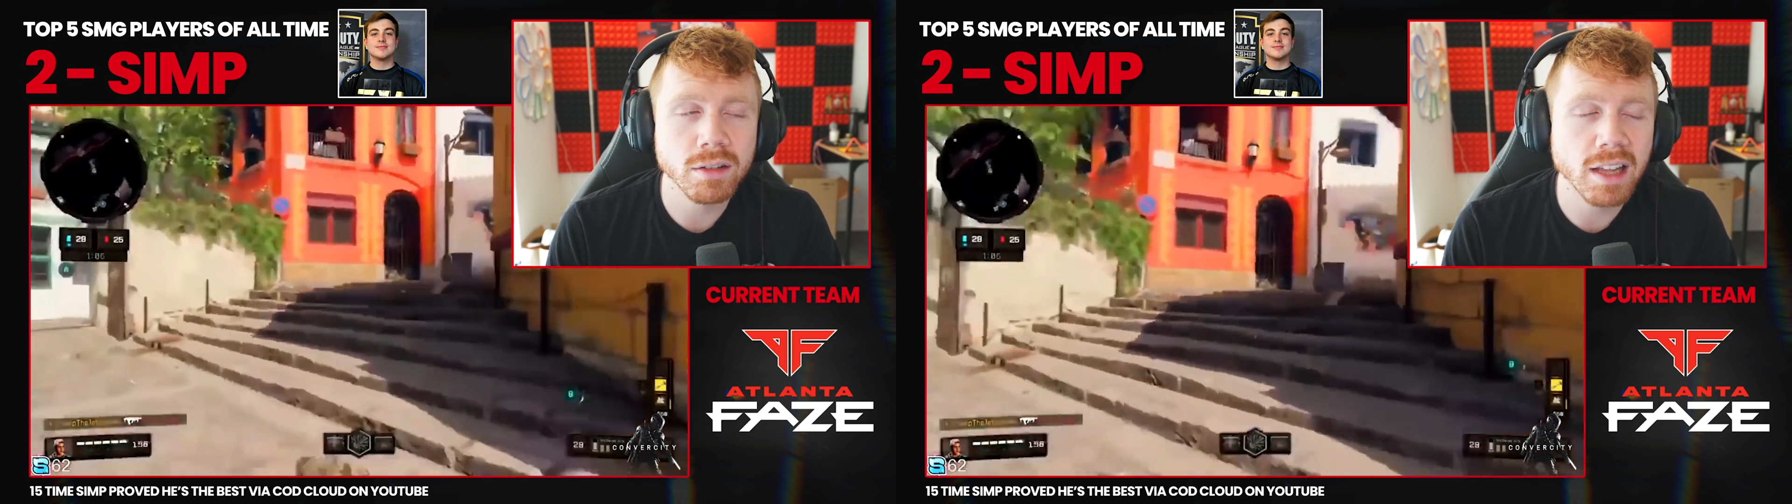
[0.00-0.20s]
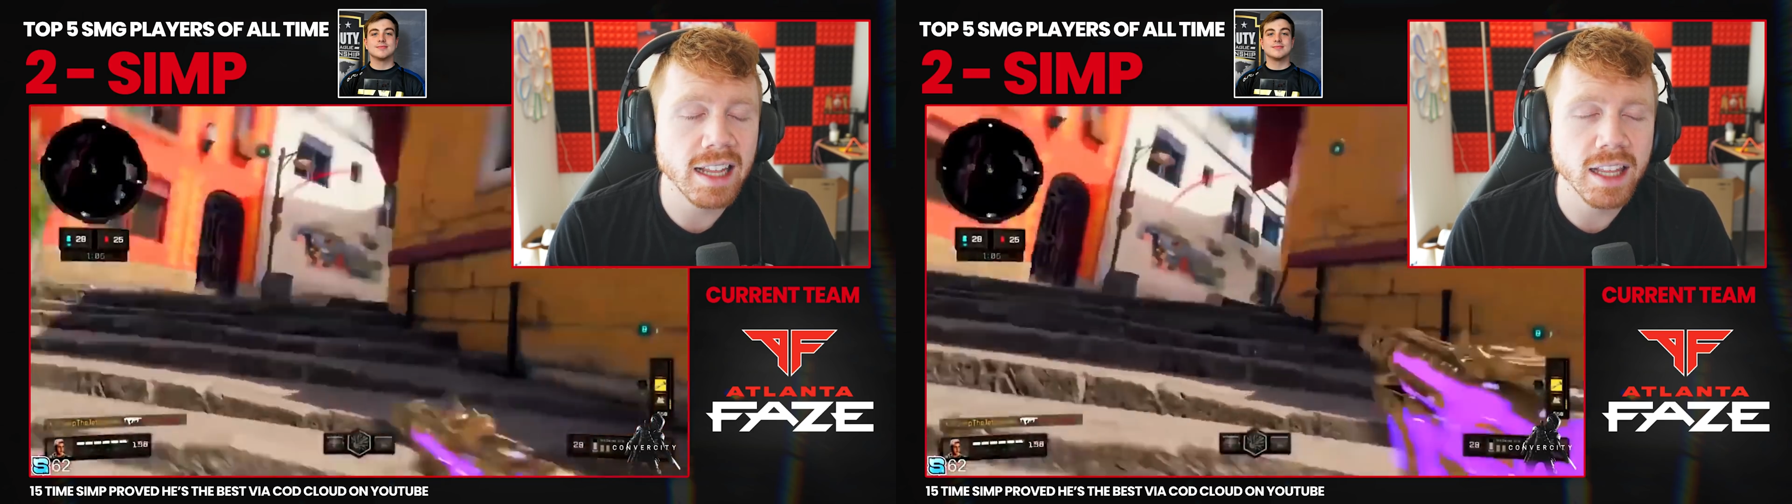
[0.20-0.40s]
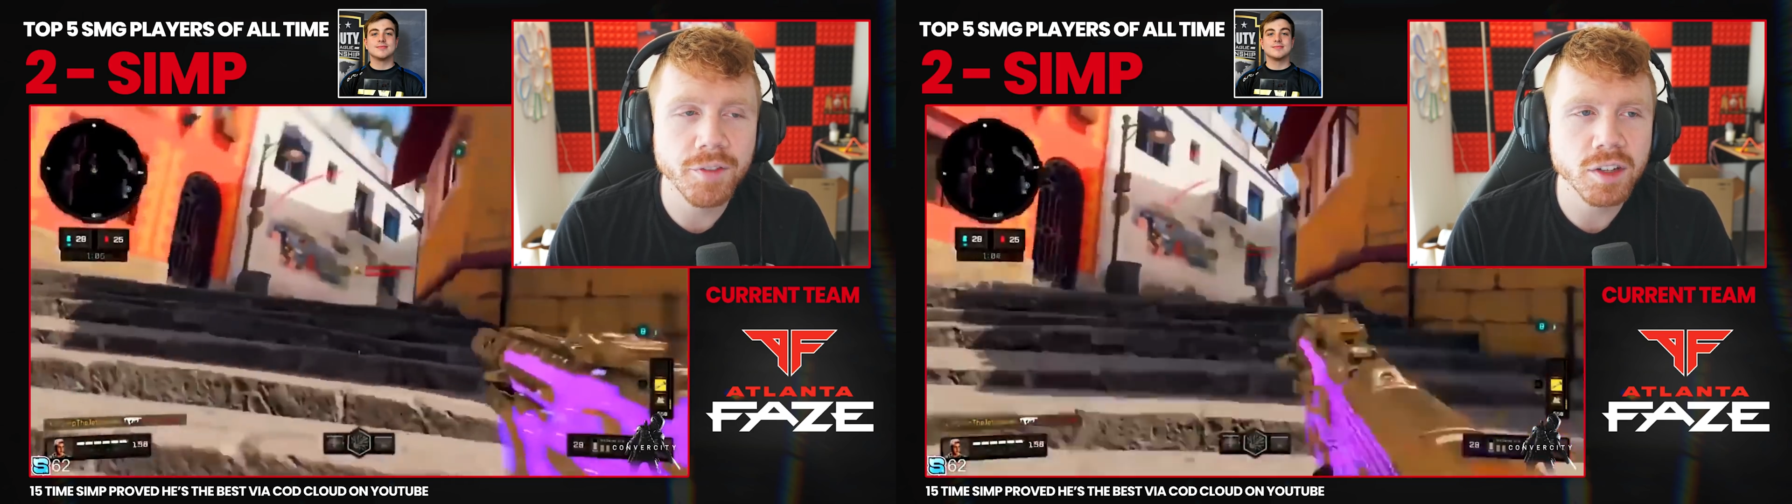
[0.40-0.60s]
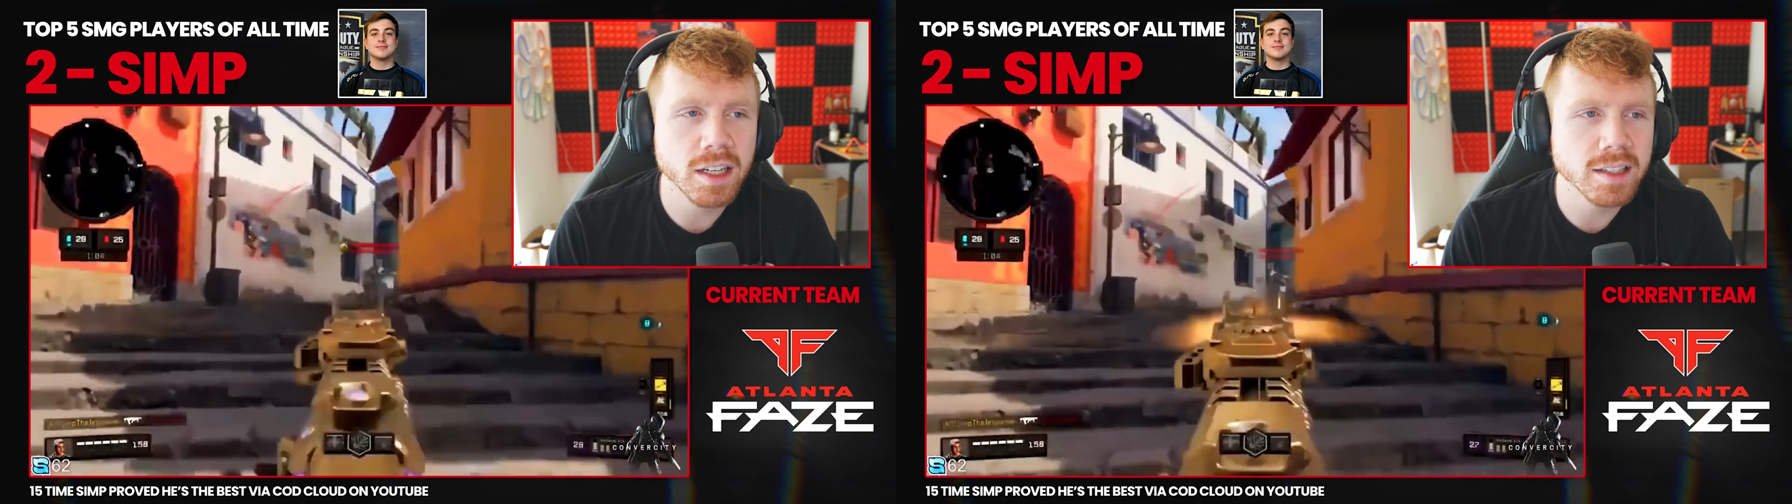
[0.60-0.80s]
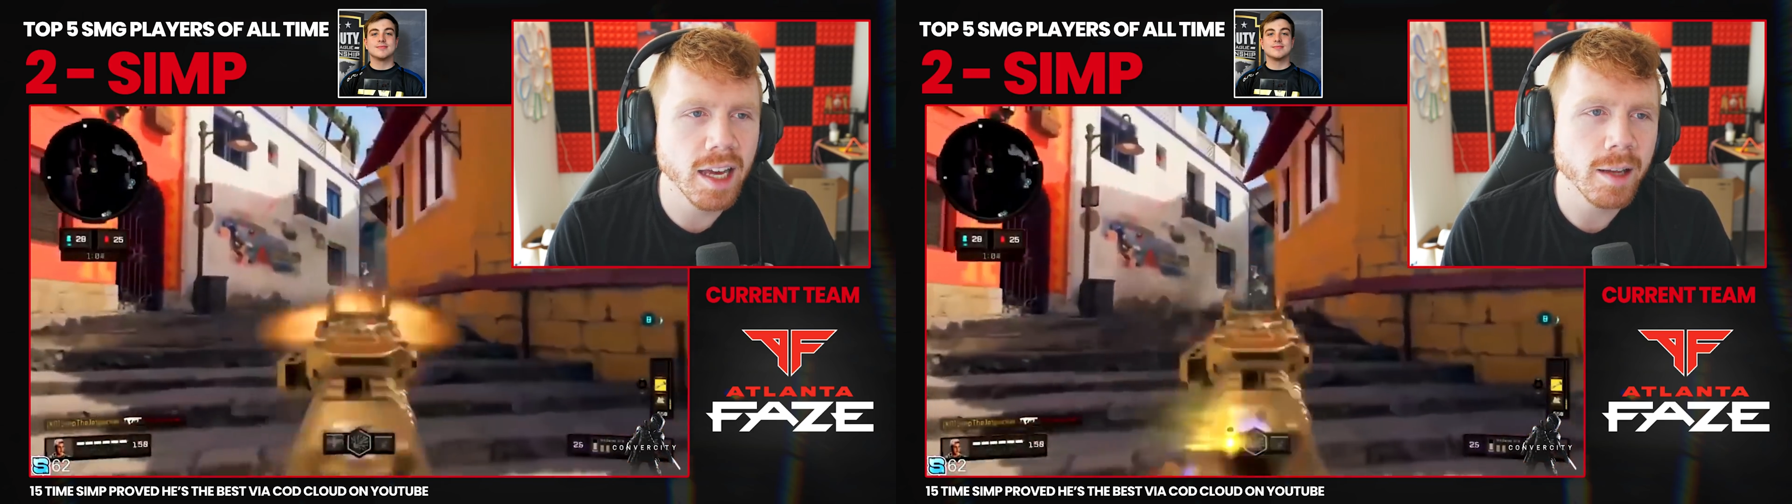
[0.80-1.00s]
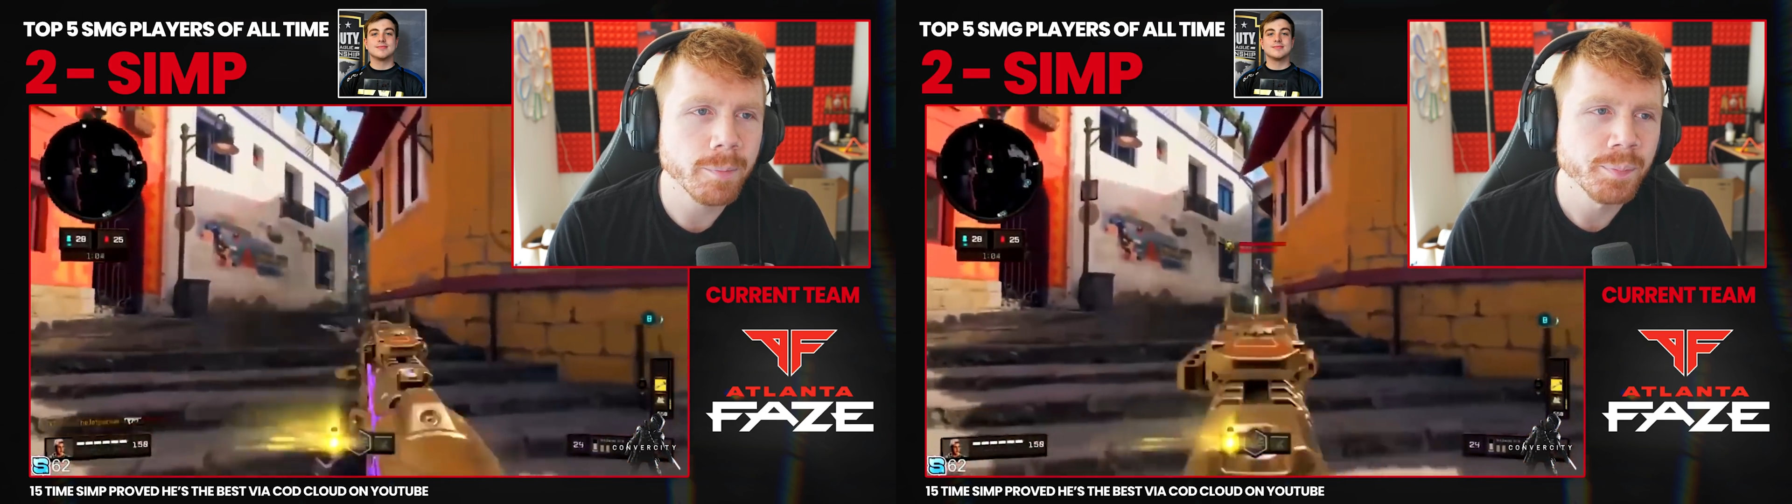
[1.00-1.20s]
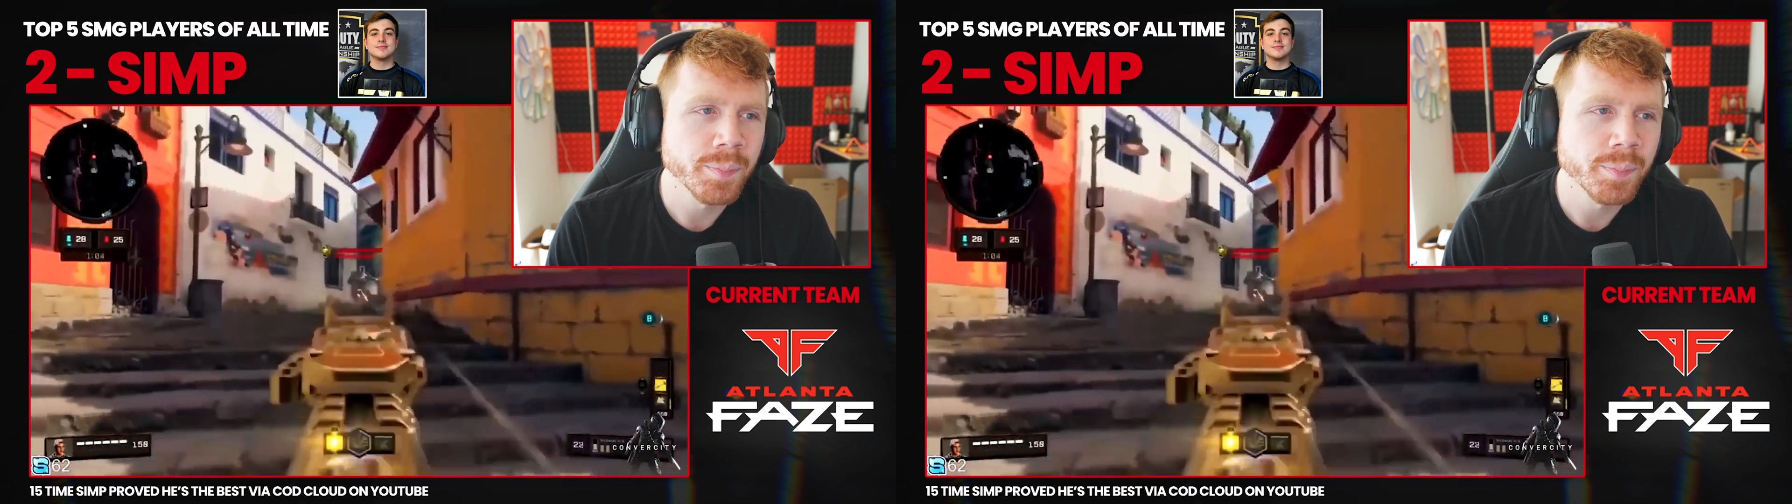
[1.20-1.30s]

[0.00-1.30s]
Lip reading: a lot left in the tank.